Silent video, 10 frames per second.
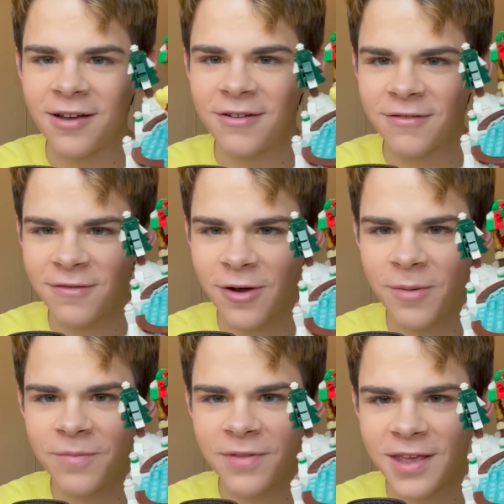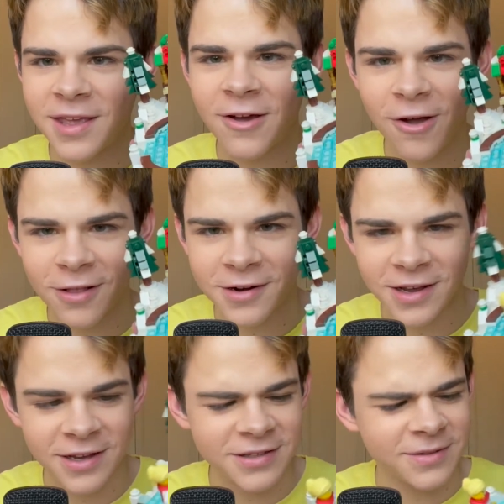from the
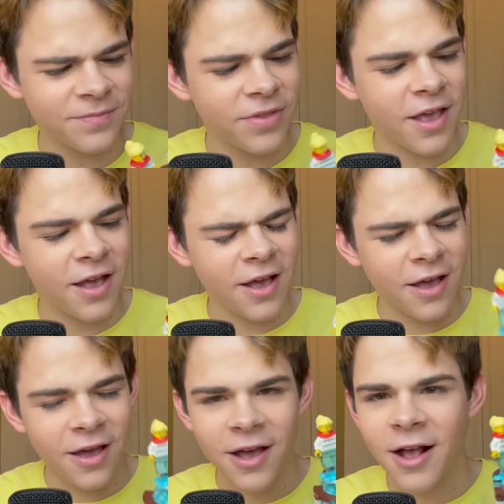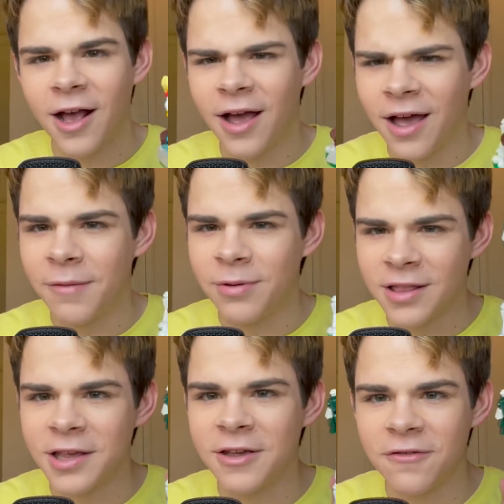holidays. I
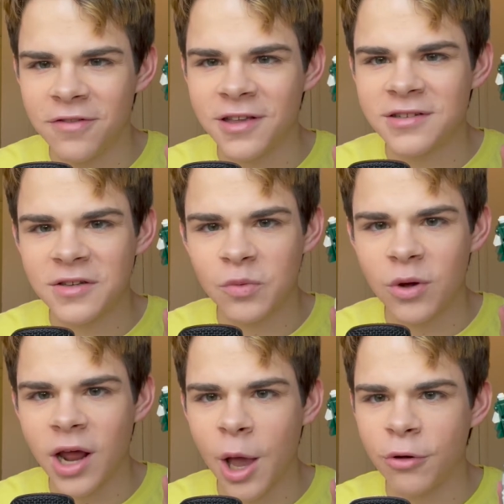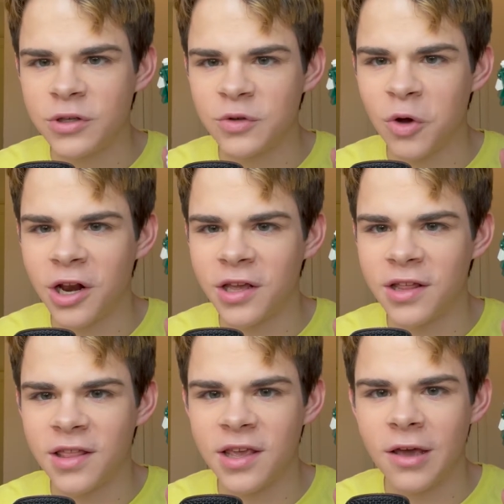believe this is when I was running
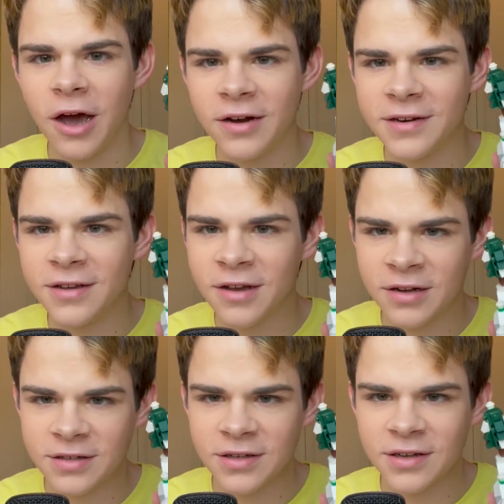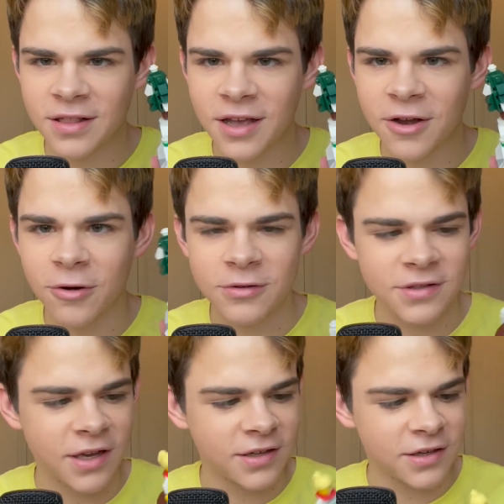the uncut Lego
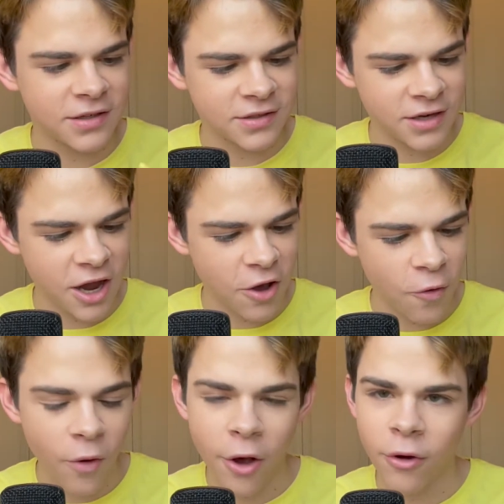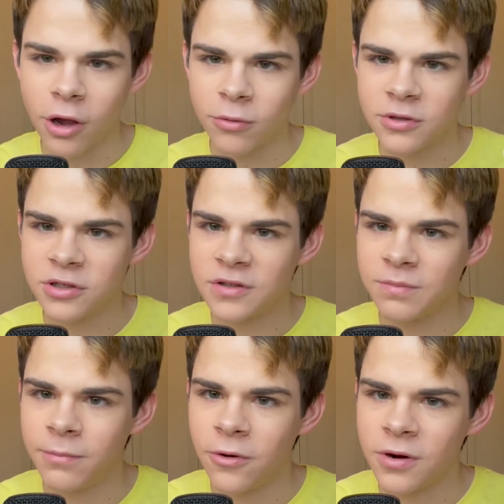set style, where I would
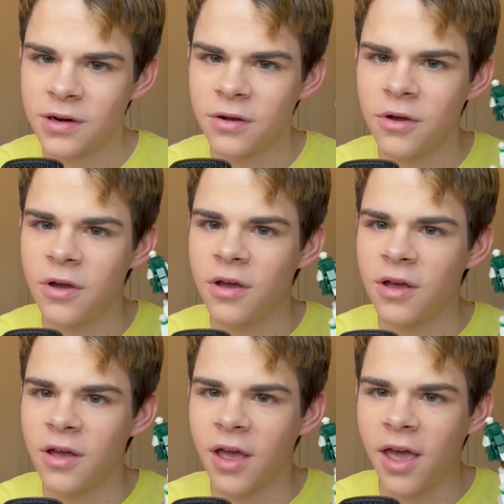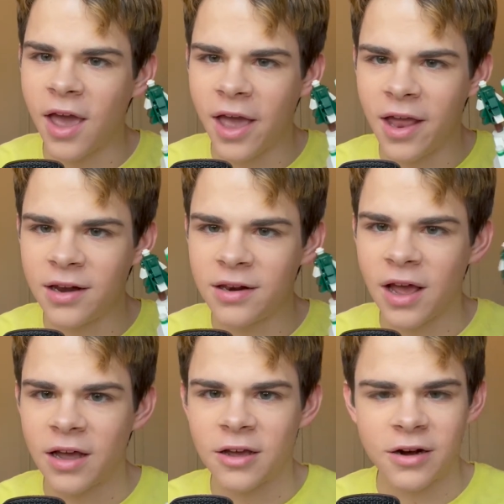just build it and
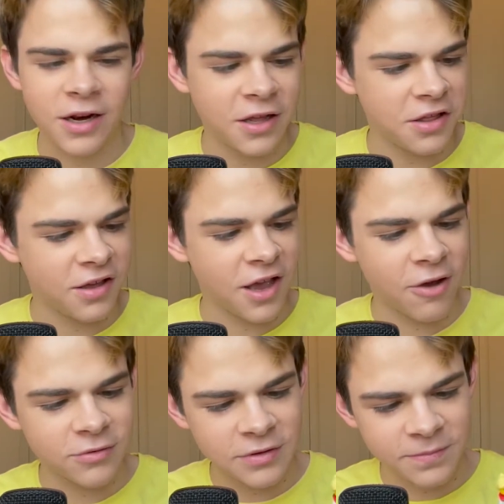not cut anything out.